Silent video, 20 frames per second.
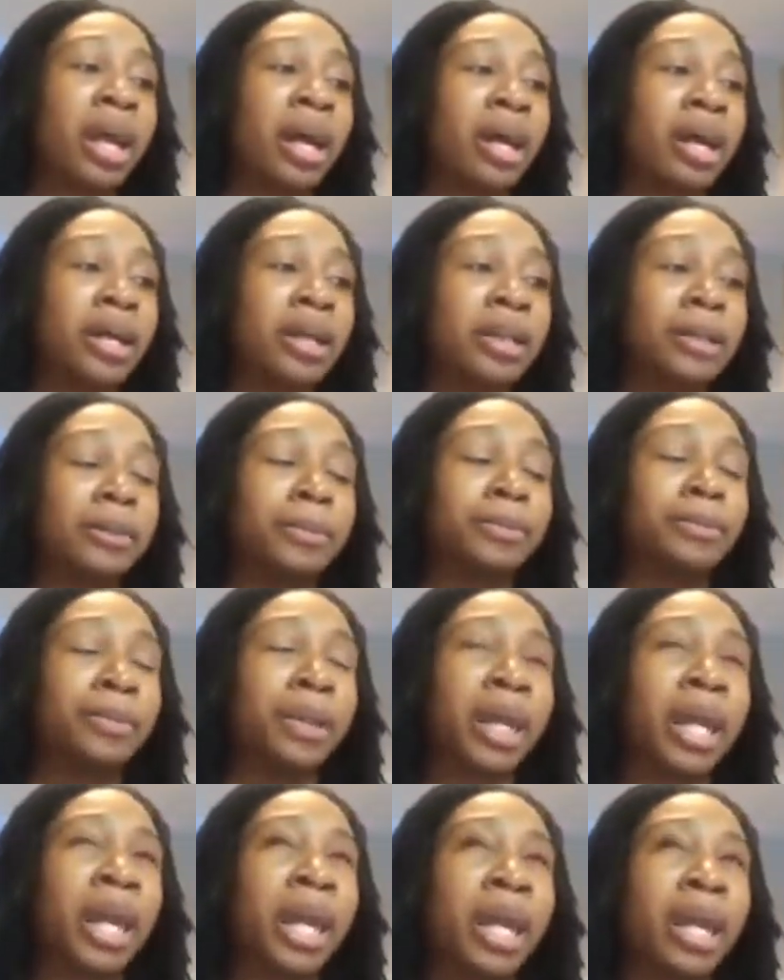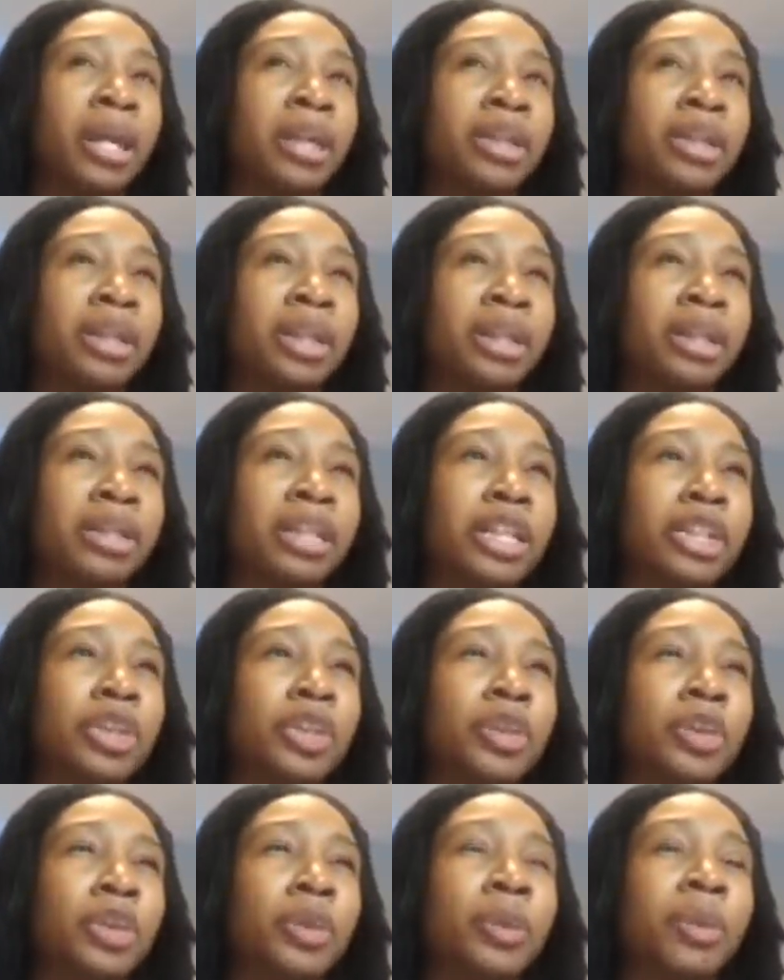Then
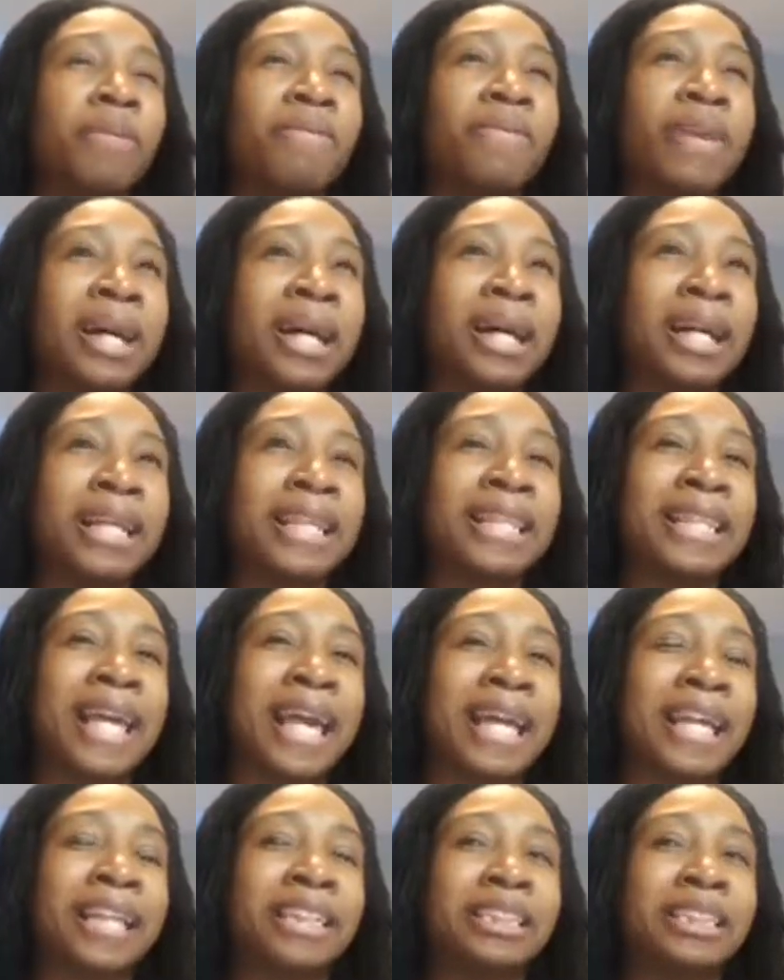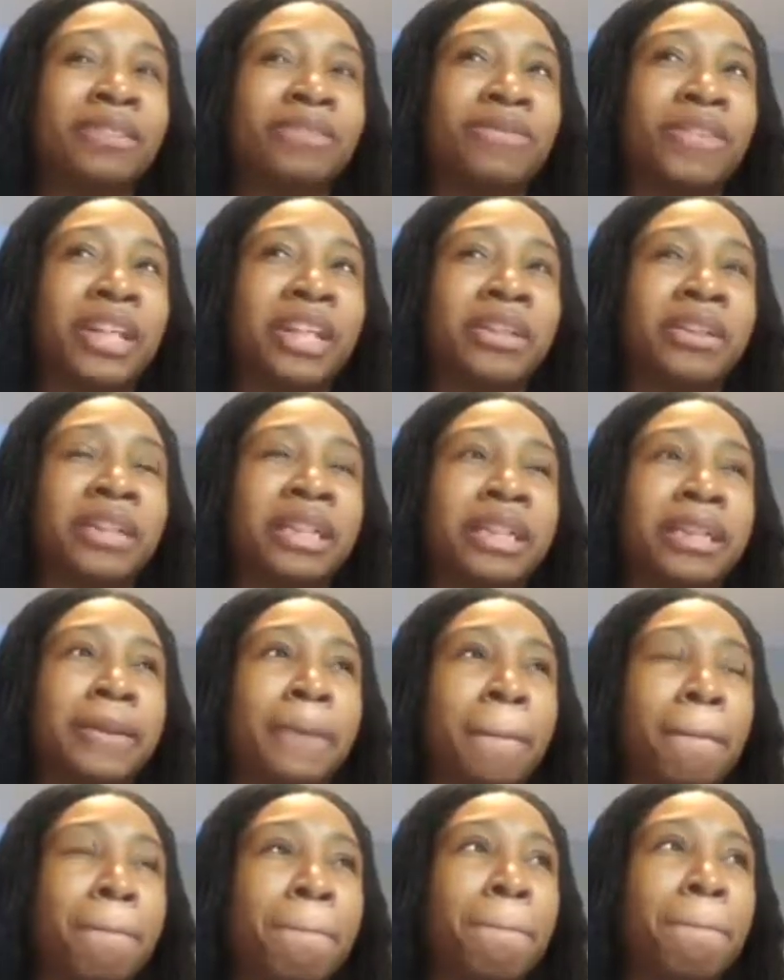you will find that it's
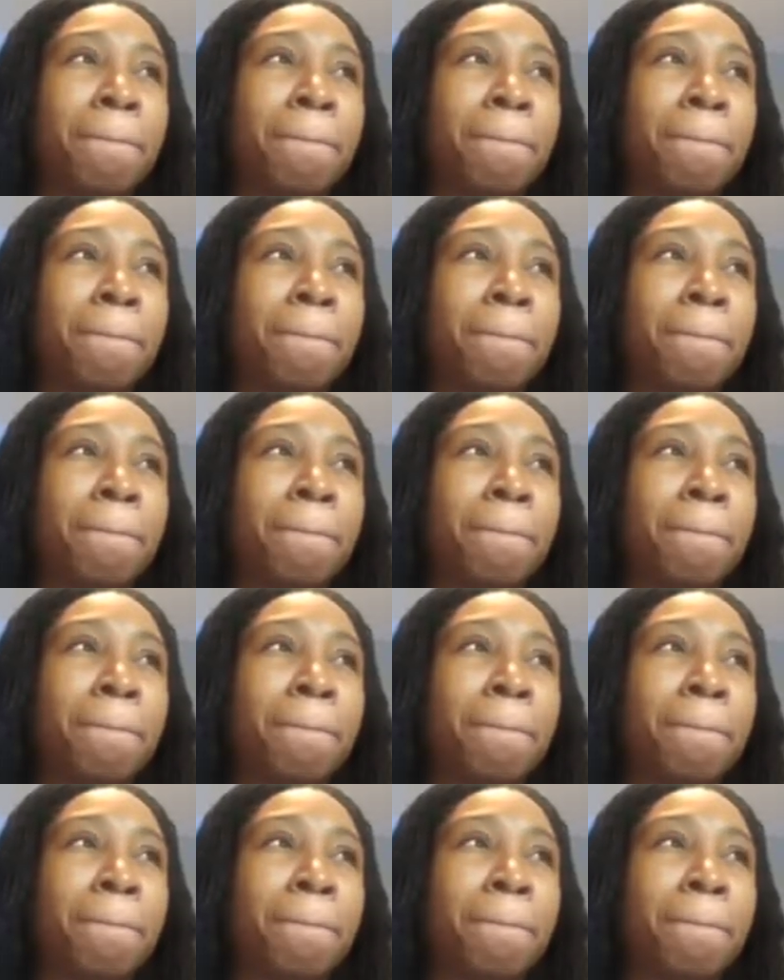very,